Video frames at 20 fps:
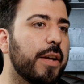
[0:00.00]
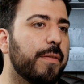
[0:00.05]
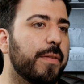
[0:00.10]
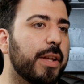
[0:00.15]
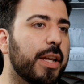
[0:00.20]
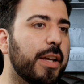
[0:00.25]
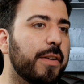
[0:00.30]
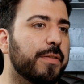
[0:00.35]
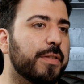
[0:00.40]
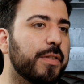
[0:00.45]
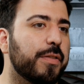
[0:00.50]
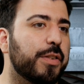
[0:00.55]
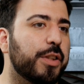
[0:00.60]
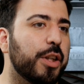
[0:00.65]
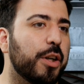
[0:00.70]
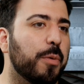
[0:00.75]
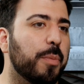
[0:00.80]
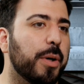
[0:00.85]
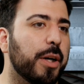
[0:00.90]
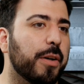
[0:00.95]
Give the gift of
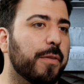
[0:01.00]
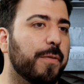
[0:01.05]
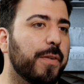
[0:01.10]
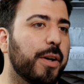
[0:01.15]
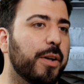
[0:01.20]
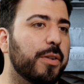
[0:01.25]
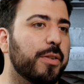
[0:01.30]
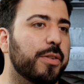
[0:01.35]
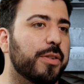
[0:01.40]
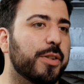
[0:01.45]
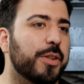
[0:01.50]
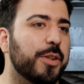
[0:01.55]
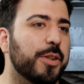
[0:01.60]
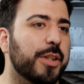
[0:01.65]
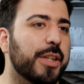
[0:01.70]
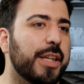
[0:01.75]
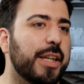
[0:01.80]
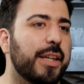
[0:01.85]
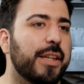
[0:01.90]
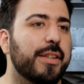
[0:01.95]
jitterbug phones to
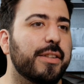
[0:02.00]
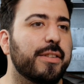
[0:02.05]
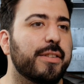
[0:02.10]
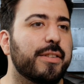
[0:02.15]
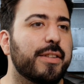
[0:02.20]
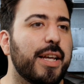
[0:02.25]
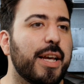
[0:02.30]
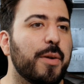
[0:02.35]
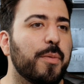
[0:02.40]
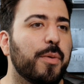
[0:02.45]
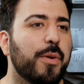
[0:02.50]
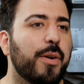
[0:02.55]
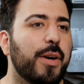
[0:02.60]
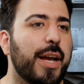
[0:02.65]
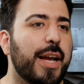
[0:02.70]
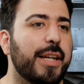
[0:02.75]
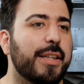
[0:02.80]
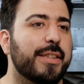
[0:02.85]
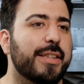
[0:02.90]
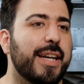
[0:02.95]
your kids. They
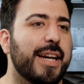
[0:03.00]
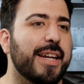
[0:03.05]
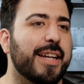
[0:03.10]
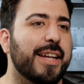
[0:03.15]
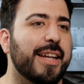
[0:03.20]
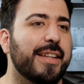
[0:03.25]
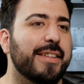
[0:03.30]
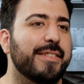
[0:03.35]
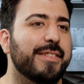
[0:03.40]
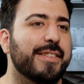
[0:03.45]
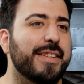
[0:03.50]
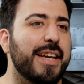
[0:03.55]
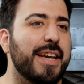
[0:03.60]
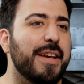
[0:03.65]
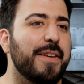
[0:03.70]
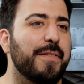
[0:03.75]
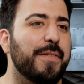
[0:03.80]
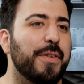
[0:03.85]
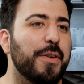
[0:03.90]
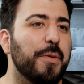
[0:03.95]
will hate tech and
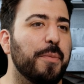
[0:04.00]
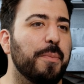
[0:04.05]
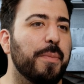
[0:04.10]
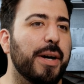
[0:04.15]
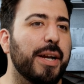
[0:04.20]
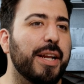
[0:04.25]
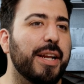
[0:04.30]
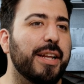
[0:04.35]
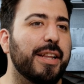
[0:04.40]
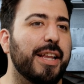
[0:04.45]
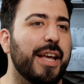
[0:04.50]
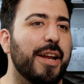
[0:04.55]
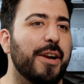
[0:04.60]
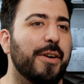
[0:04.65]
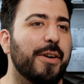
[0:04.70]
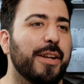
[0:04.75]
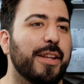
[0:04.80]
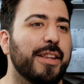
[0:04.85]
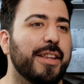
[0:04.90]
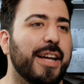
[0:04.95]
save you money
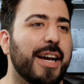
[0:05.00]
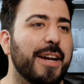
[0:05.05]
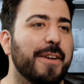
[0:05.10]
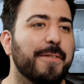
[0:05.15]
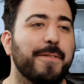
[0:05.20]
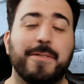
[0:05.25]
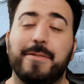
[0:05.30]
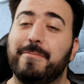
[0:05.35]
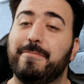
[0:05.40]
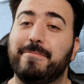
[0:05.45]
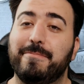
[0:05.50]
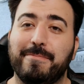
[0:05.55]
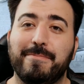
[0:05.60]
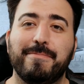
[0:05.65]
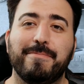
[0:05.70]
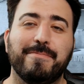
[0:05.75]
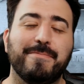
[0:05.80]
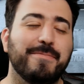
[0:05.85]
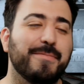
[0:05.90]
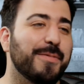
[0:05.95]
later in life.
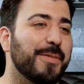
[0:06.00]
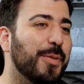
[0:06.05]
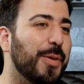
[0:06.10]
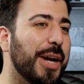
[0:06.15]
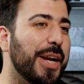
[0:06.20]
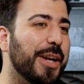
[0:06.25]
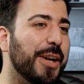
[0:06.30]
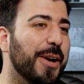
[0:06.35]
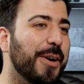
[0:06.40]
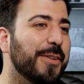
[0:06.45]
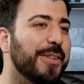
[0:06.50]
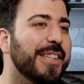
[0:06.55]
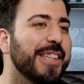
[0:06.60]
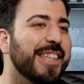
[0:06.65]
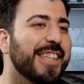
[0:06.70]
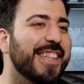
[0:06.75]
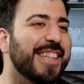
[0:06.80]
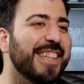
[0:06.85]
Way to go.